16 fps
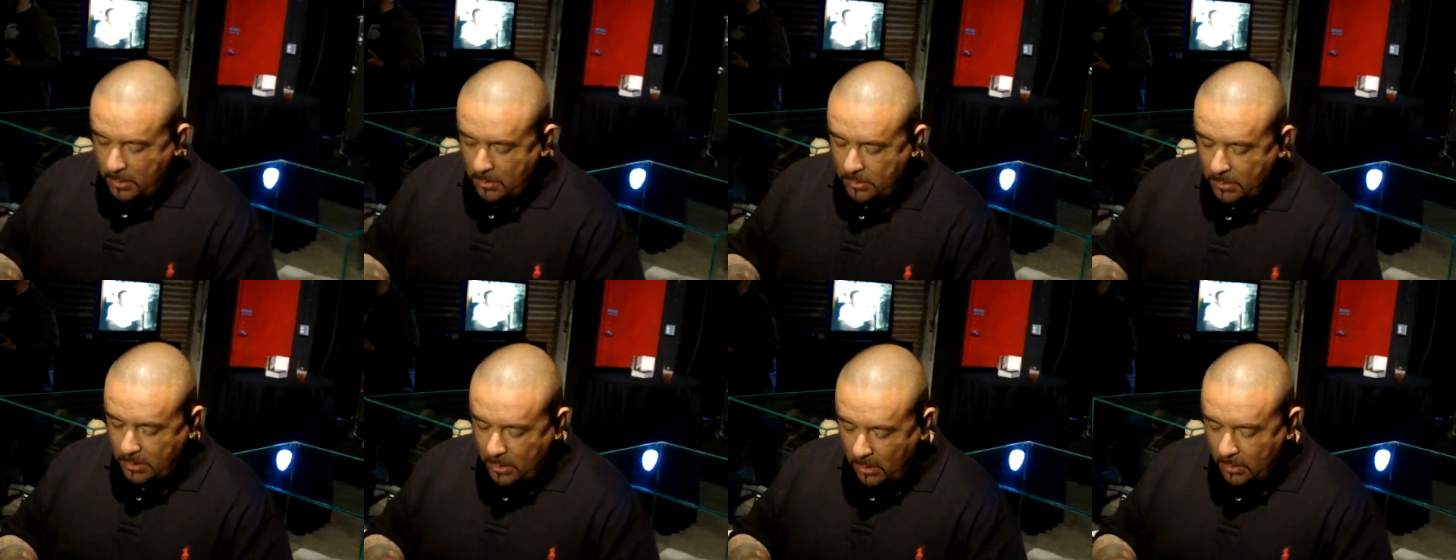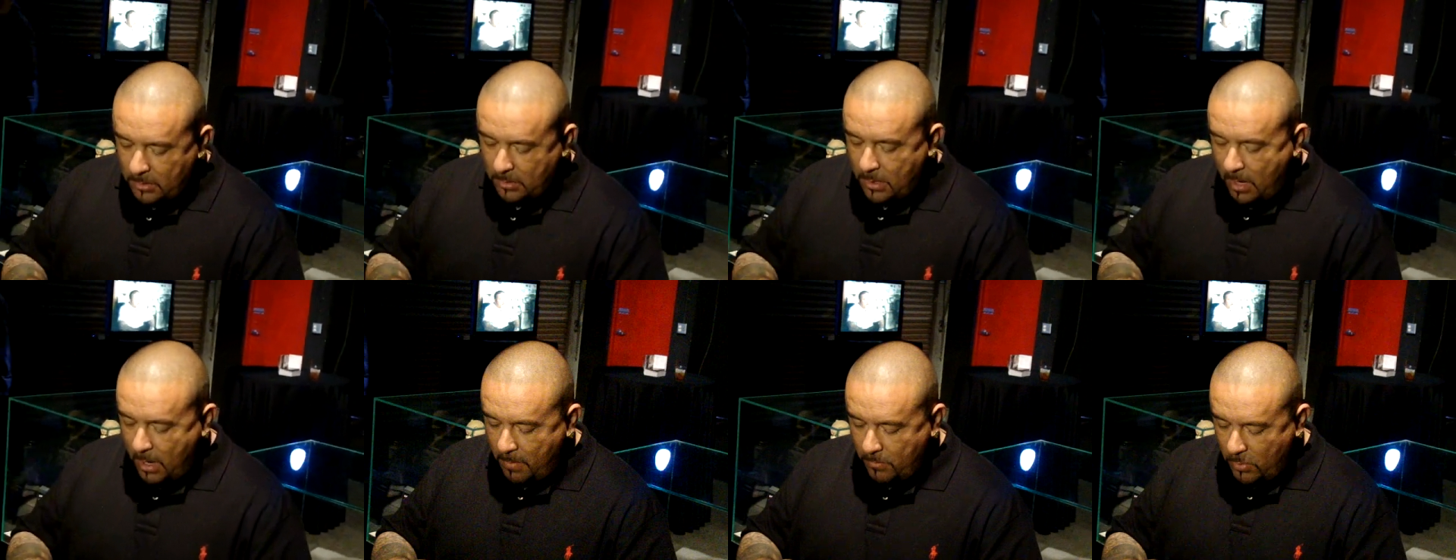the color
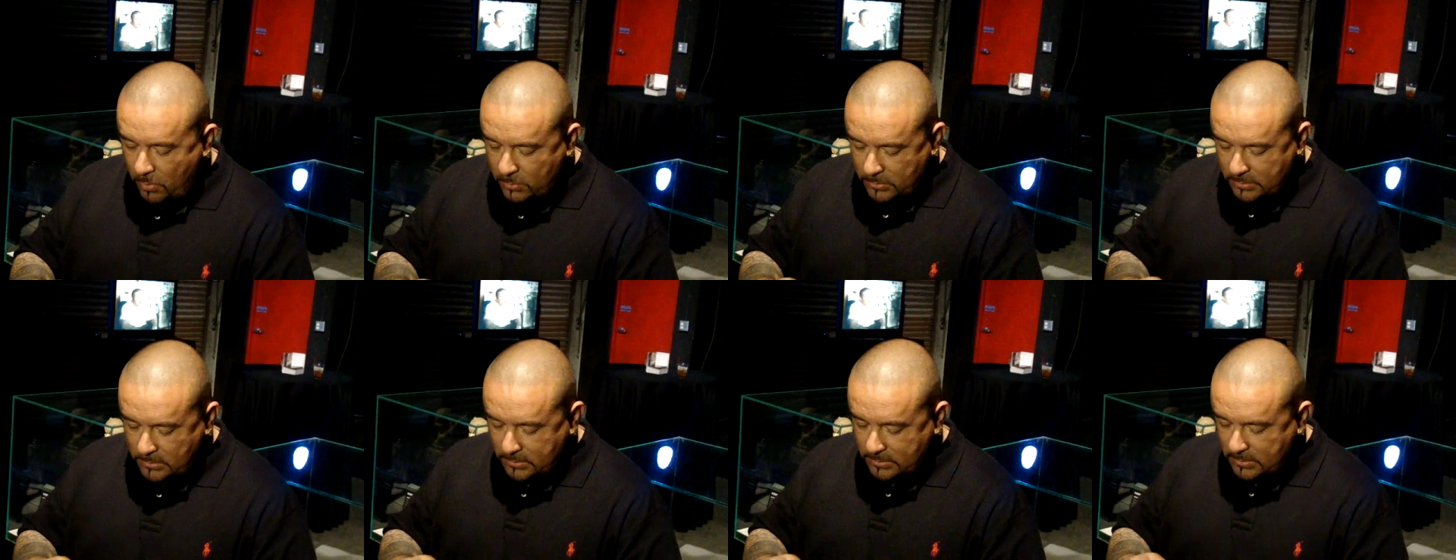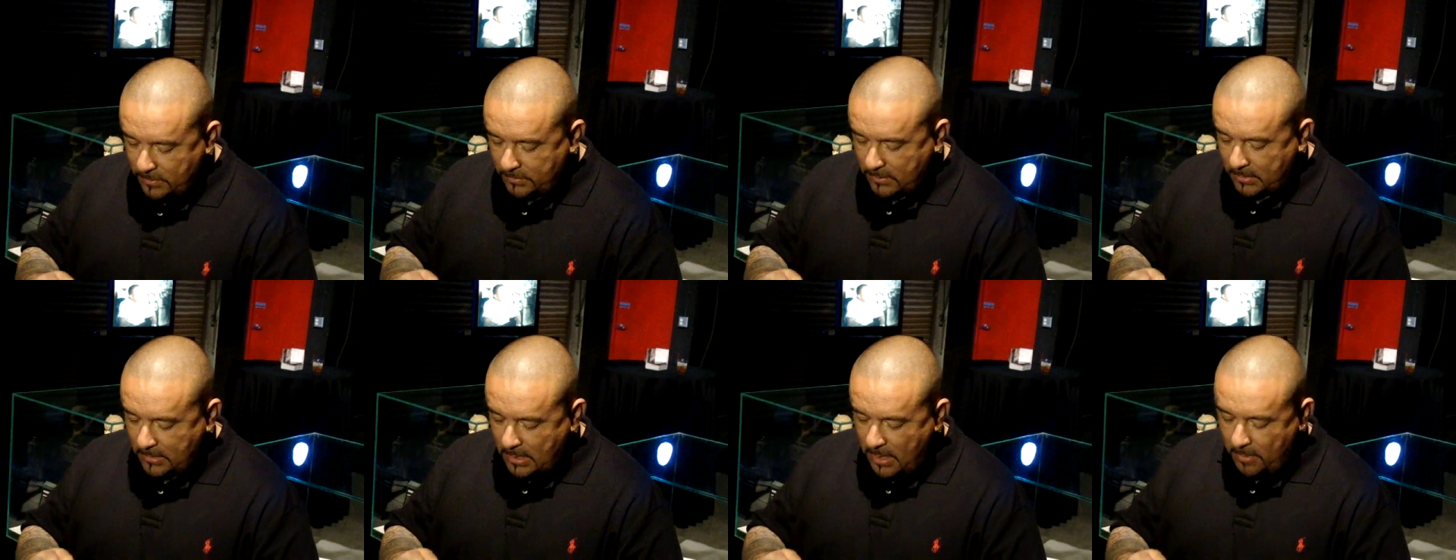combo is
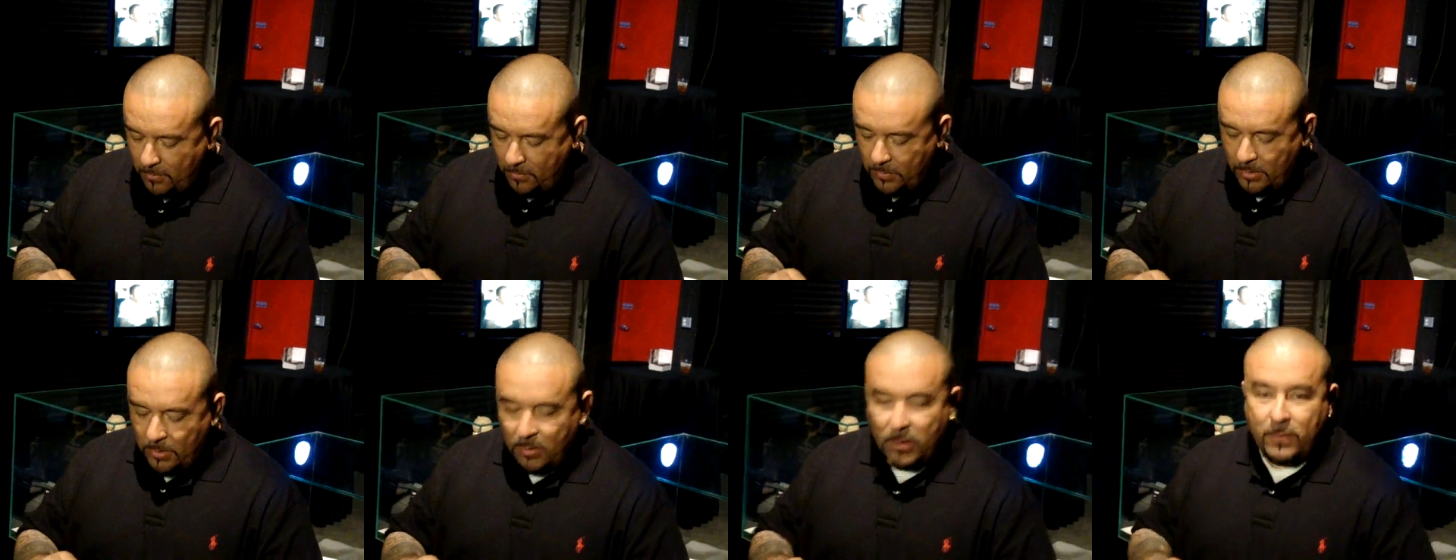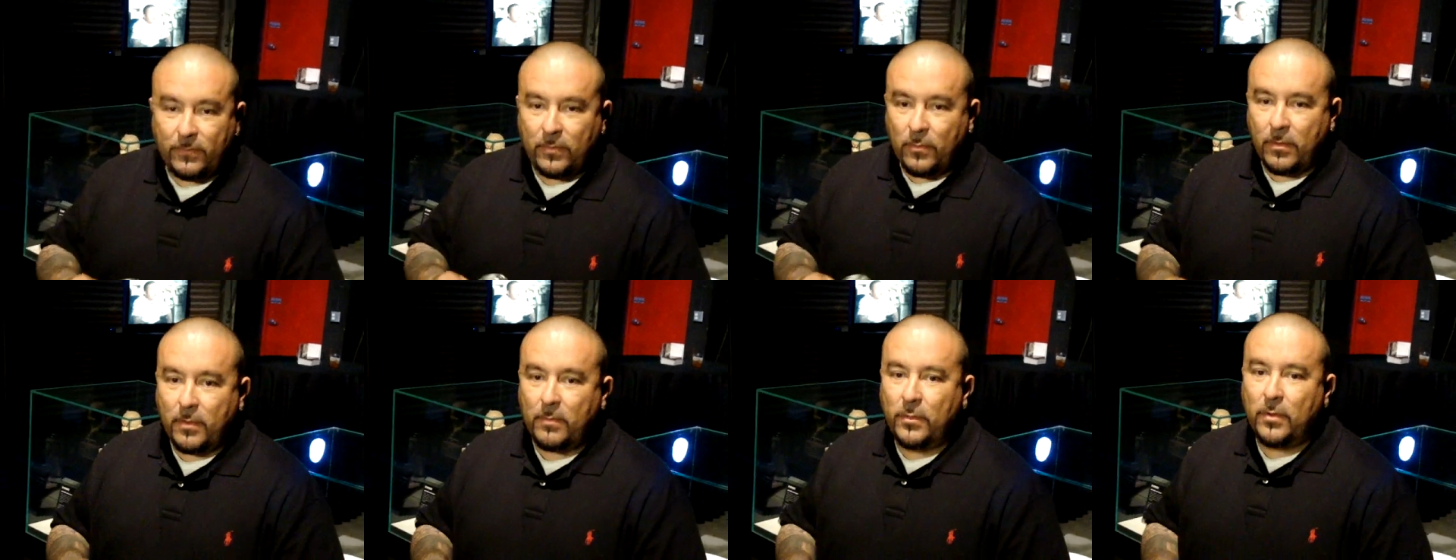something that we love to
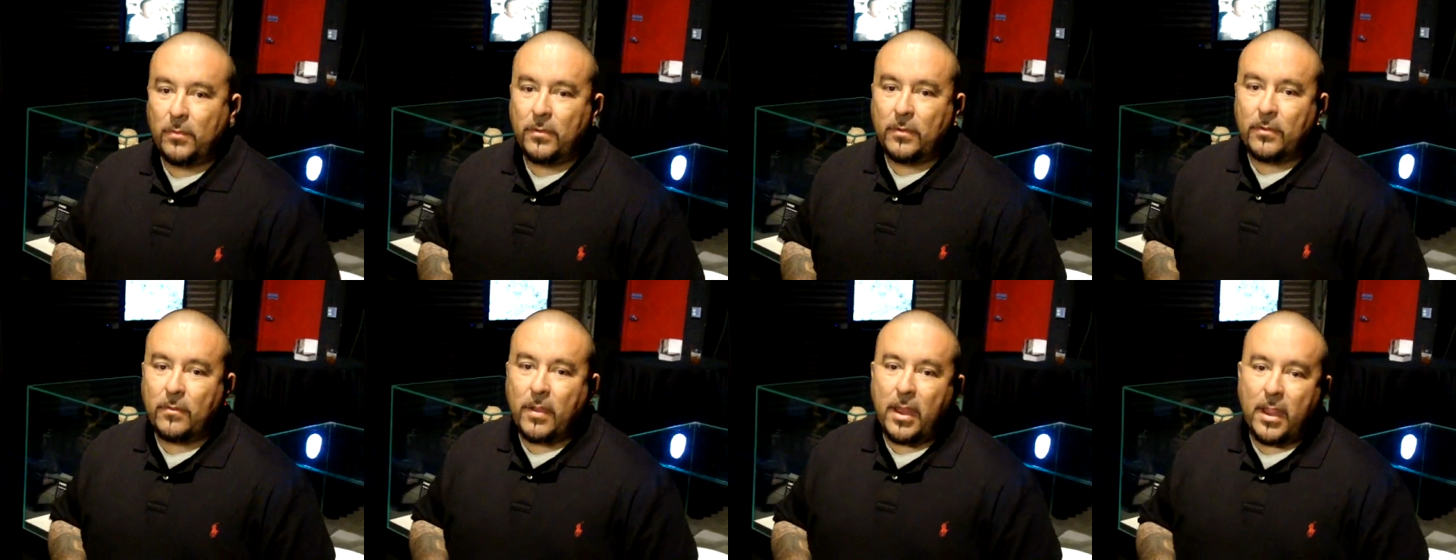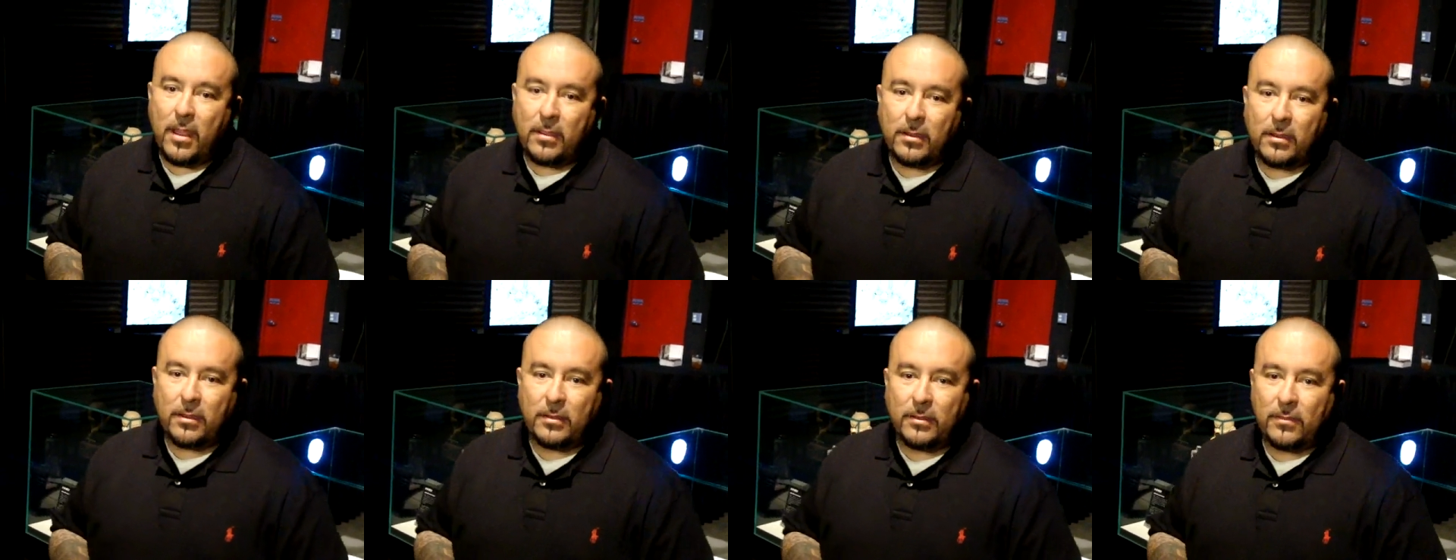wear blue and gray out
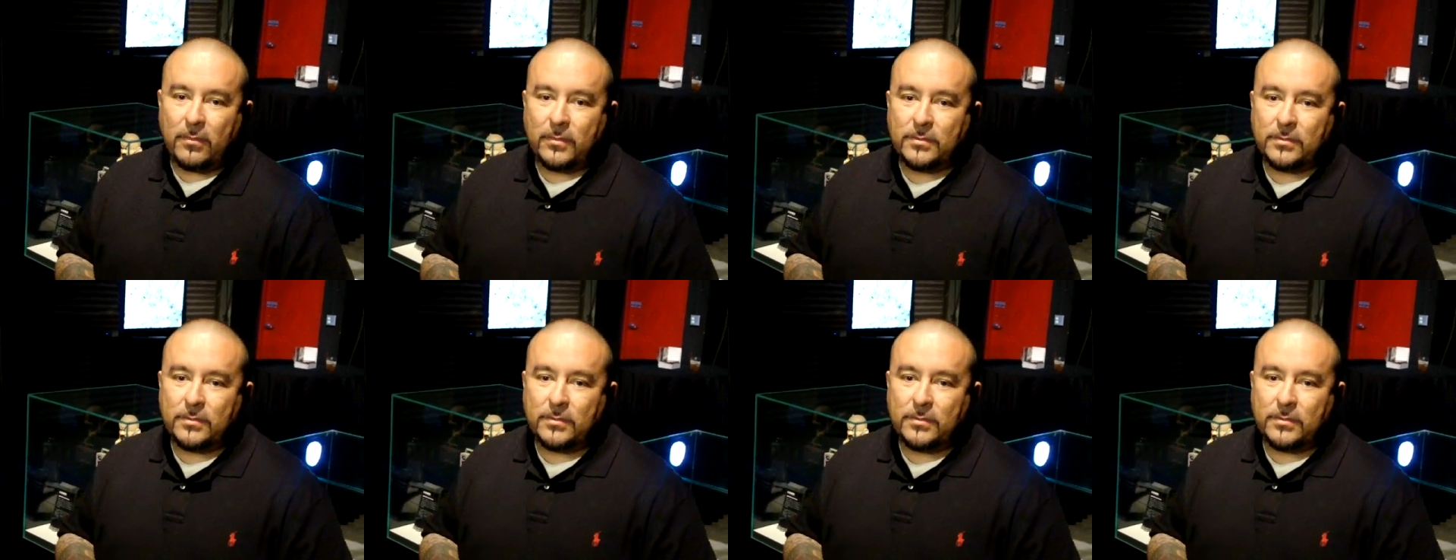here. You know,